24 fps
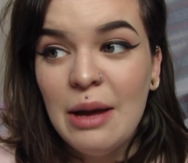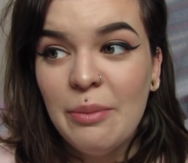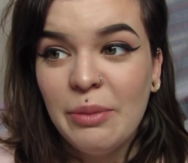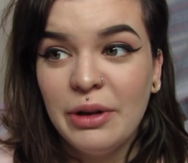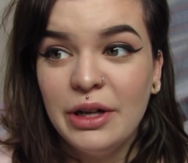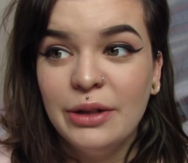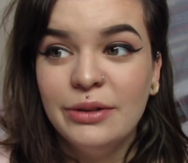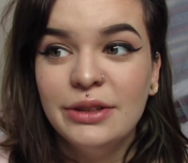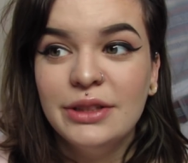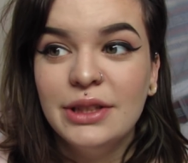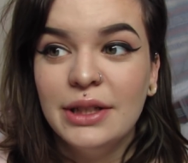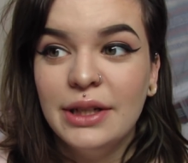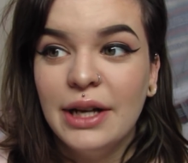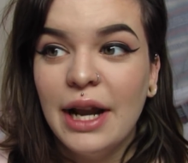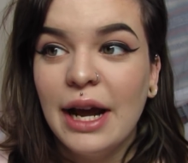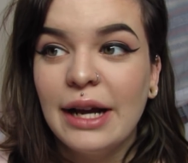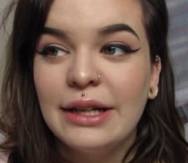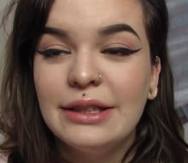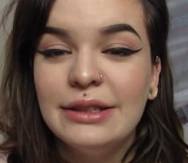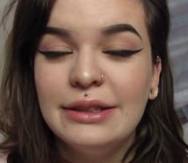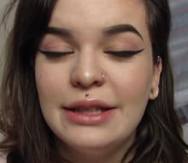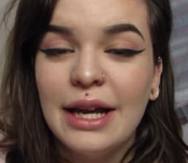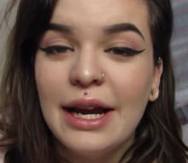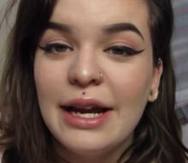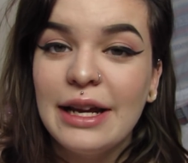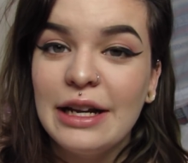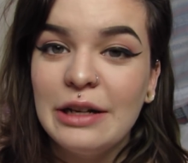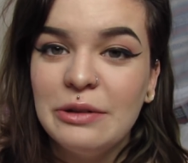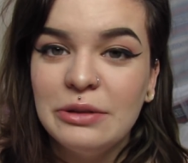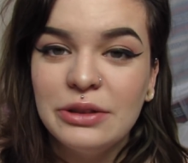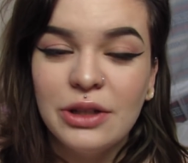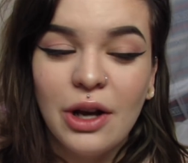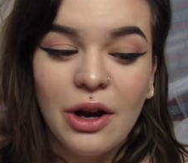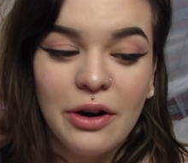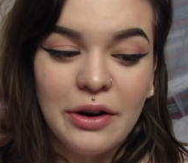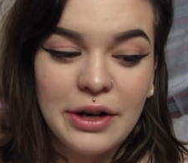but it was the next day and it
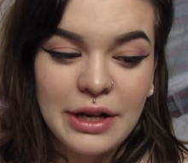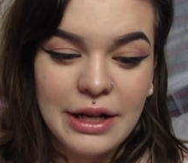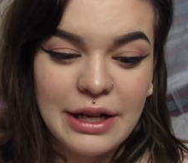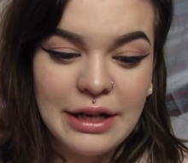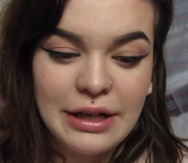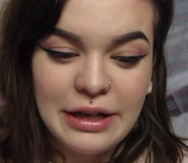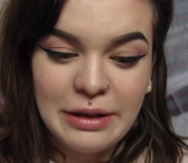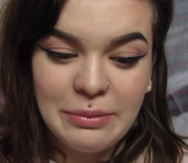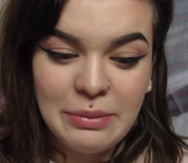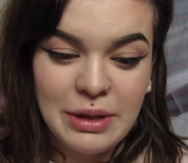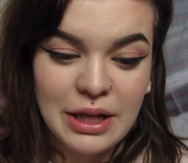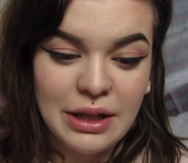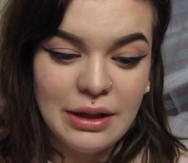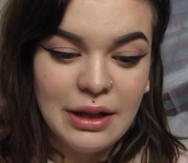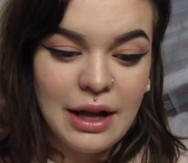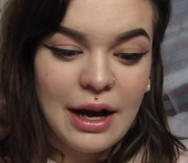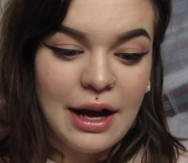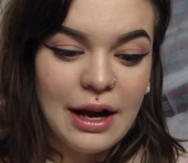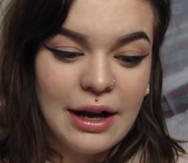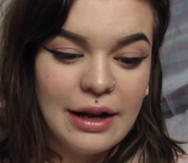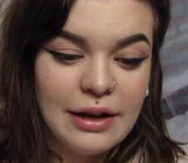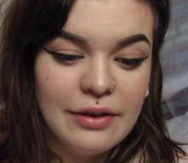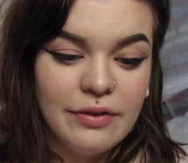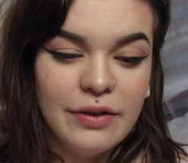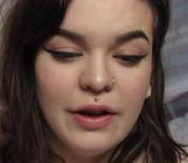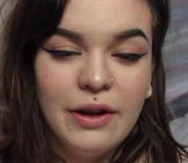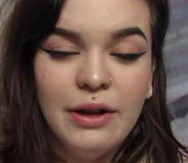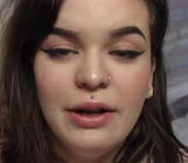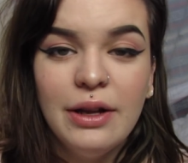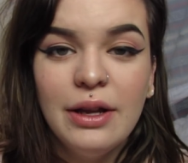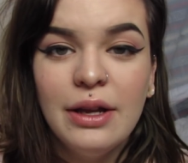was already eating me alive.